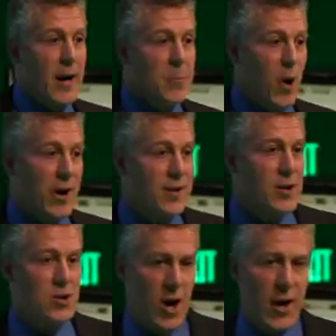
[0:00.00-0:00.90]
I brought it
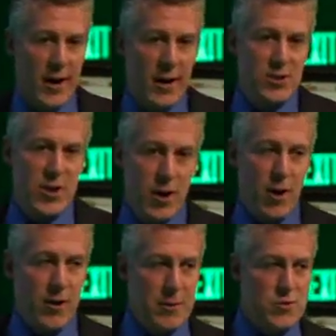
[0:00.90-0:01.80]
to John. I guess they
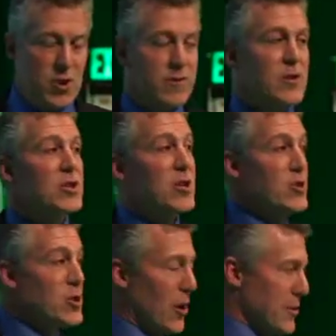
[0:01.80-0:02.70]
call them service
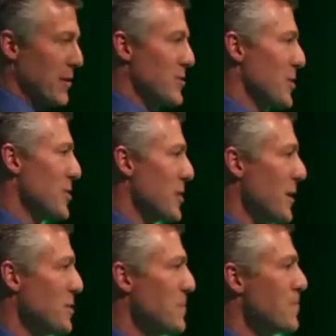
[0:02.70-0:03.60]
consultants these
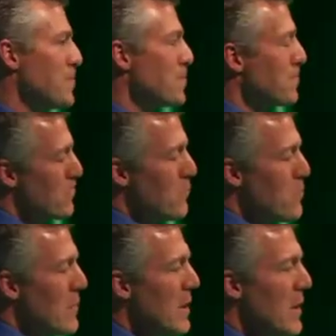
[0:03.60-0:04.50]
days.
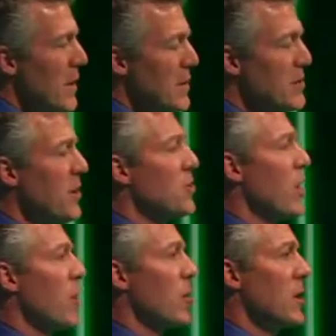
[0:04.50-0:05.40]
And I said to
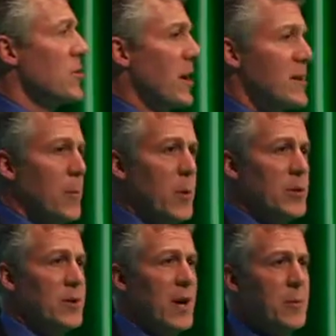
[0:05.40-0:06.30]
John, okay, John, tell me
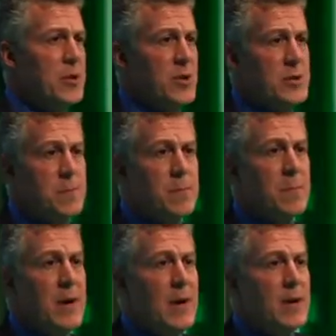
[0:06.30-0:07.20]
what the damage is.
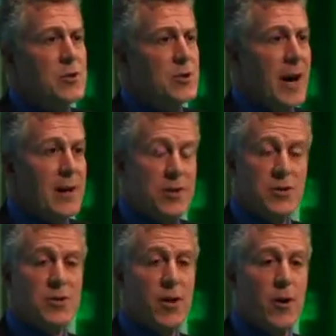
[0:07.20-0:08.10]
So John
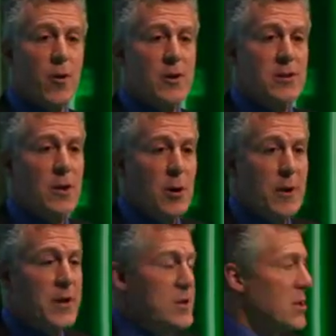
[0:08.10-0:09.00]
listens to the noise a little
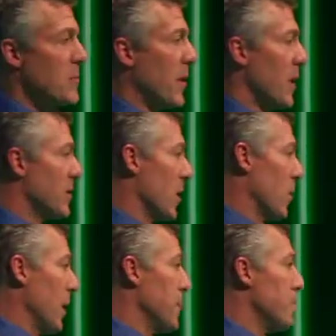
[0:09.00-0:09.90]
bit, and he says, Marty, I tell
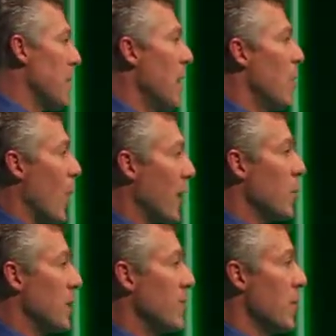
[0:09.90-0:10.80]
you what, why don't
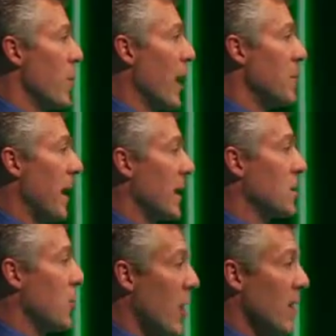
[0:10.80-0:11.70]
we give you a ride back
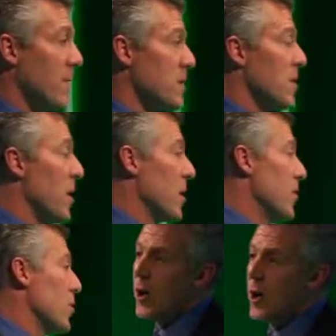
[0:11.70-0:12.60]
to your office, and I'll
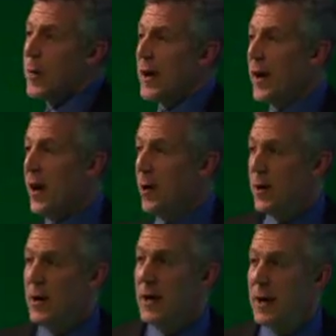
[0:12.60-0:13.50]
give you in about an
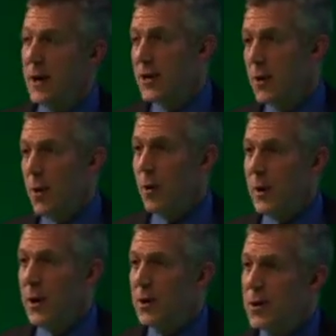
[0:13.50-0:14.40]
hour and let you know what we
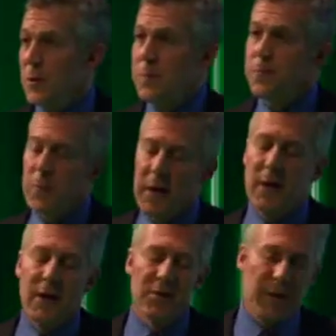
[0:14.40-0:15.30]
need to do.
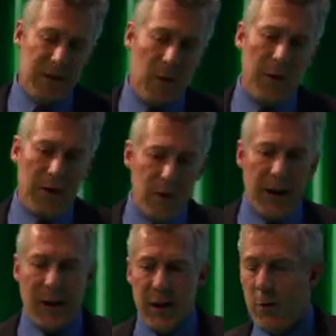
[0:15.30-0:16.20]
So I say, okay,
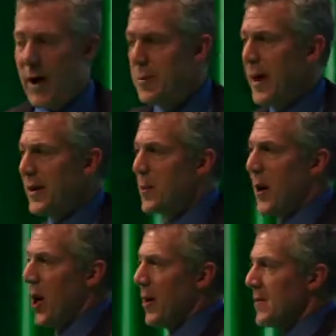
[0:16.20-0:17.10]
John, I get a ride back to
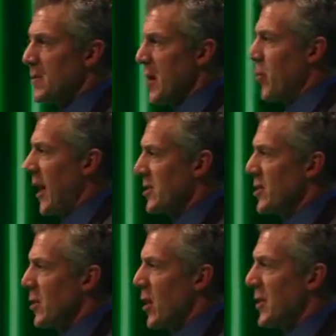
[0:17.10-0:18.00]
my office. I'm
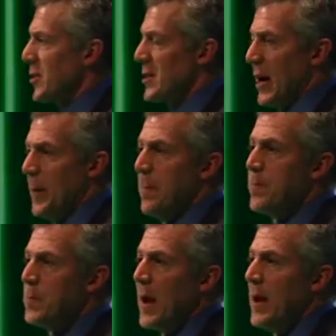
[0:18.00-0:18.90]
practicing law at the time.
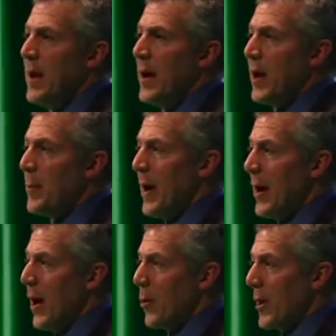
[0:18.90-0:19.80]
And about an
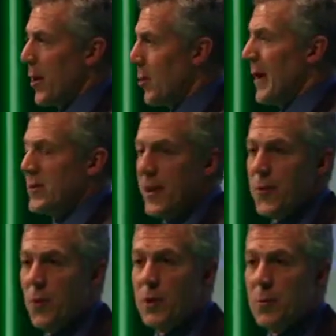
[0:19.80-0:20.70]
hour later, about
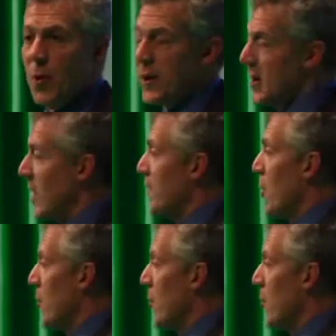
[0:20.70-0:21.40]
10:30 in the morning, telephone